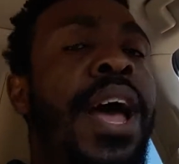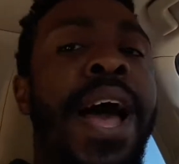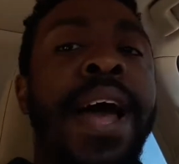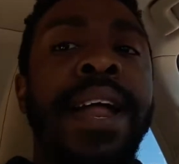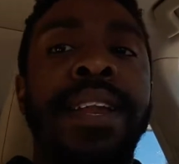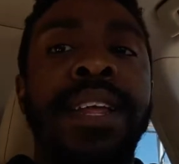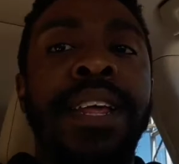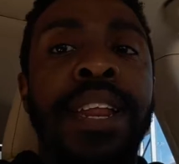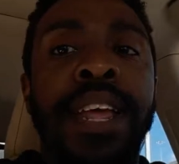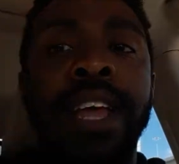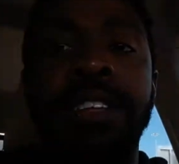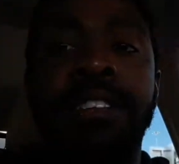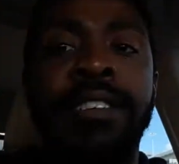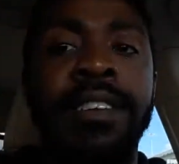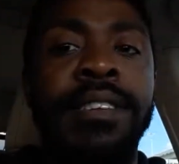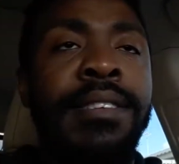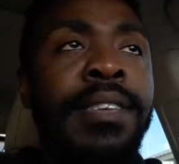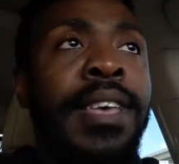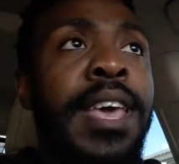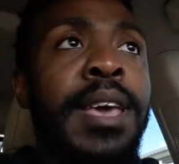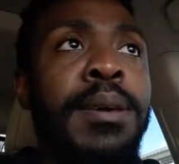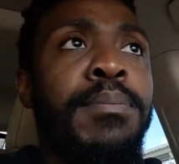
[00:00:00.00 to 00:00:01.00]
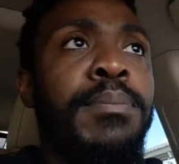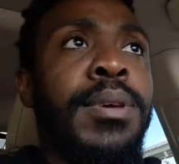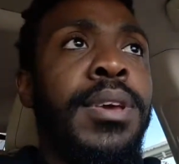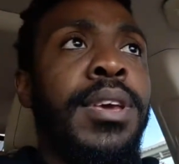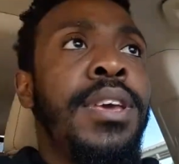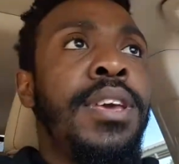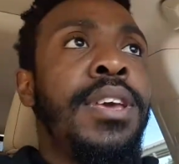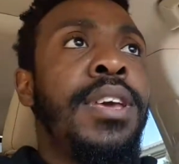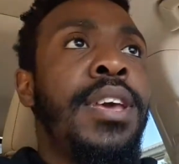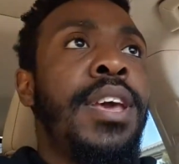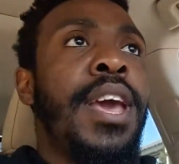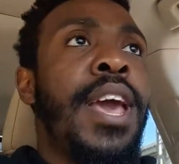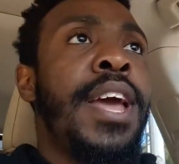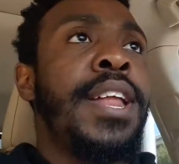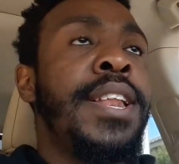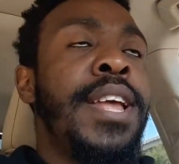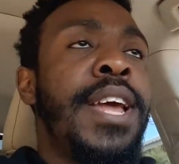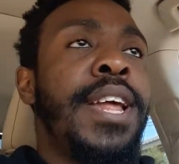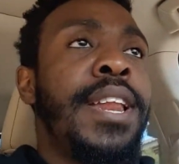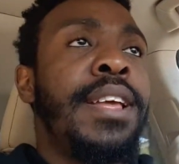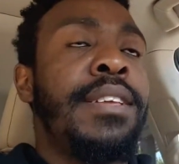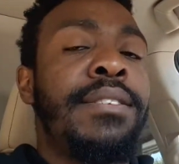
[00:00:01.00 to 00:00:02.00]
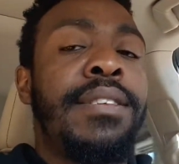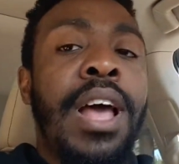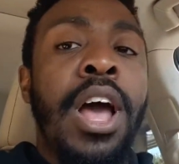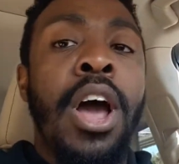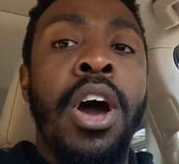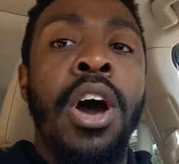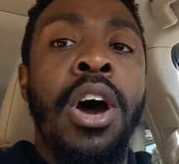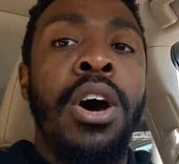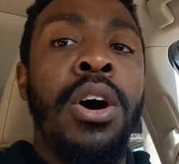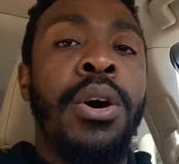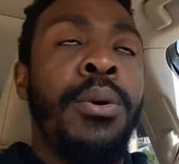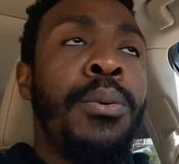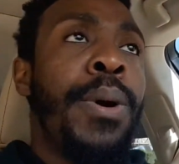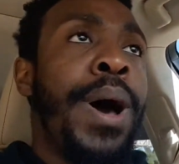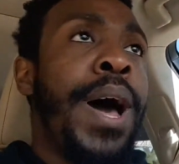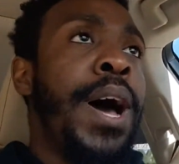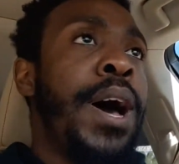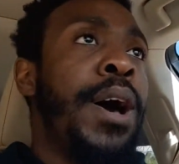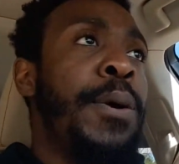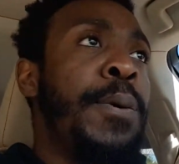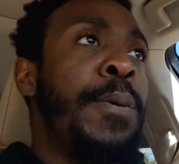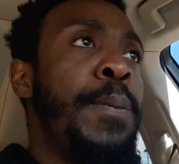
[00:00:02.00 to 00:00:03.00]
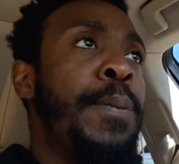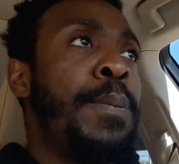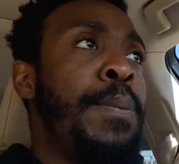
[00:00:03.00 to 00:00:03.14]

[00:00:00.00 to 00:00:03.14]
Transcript: It just hit me. And then it's like, oh wow.